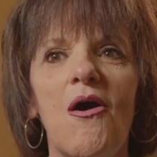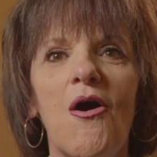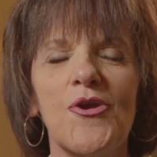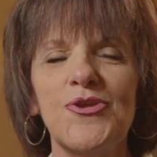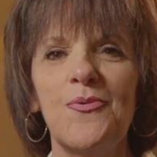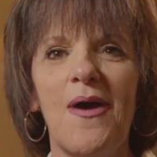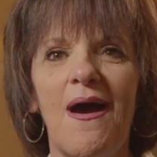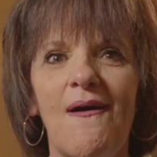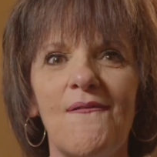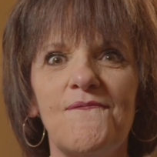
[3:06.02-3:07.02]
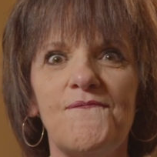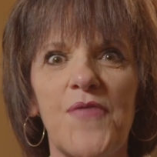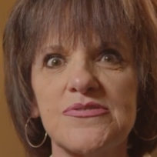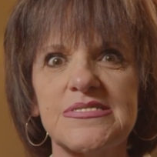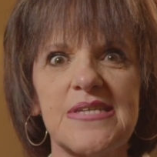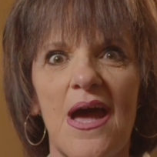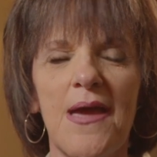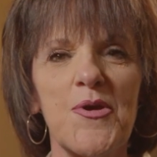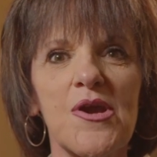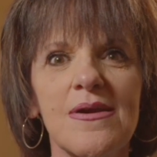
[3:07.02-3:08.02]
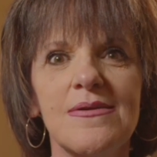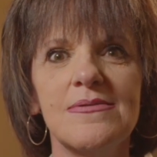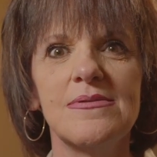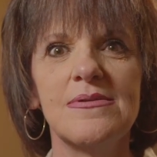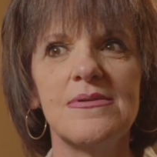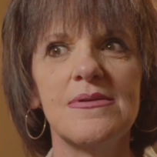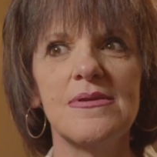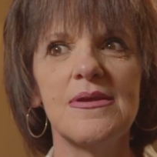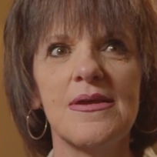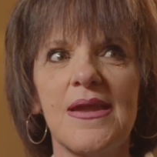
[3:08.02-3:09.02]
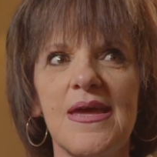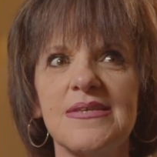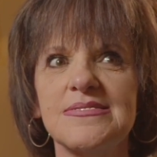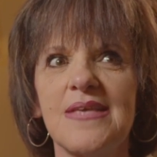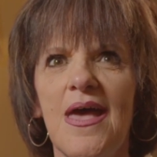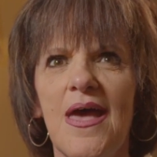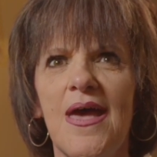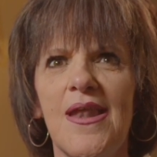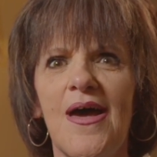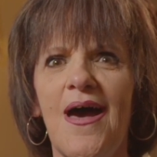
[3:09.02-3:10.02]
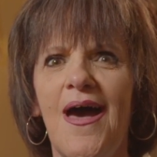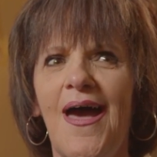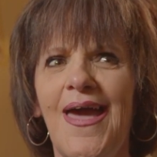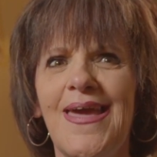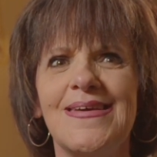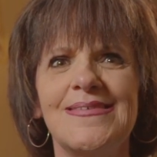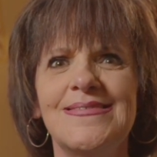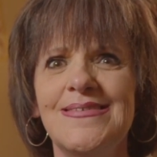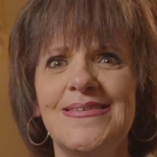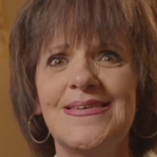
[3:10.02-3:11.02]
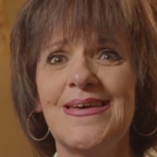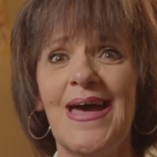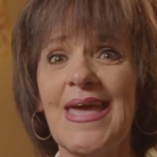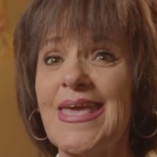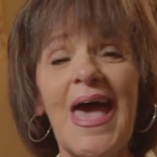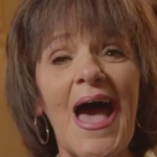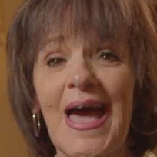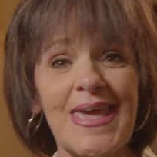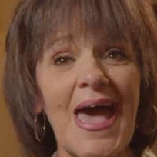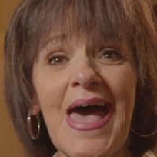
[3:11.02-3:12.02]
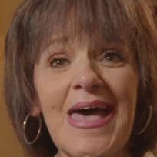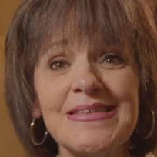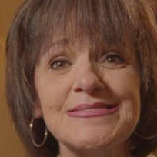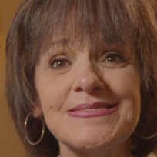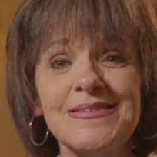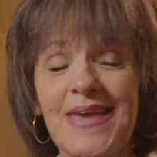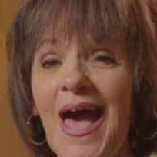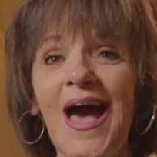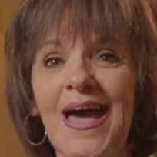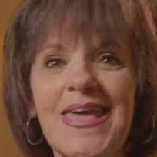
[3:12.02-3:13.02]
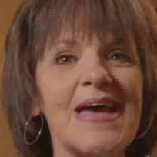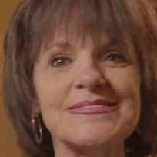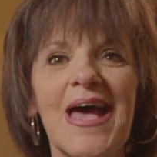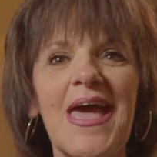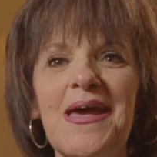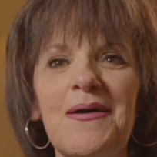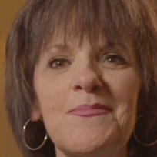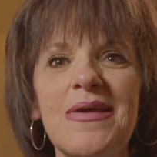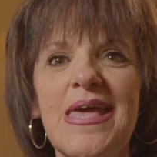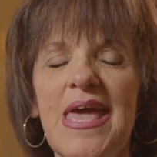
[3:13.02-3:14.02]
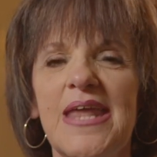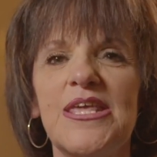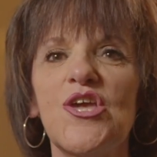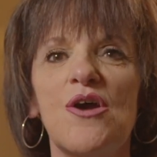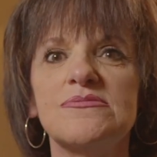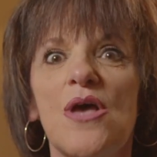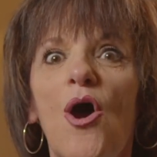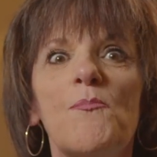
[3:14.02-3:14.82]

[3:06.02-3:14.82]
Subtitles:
are you a first timer? And I said, I guess. Yeah, I guess I am. And he goes,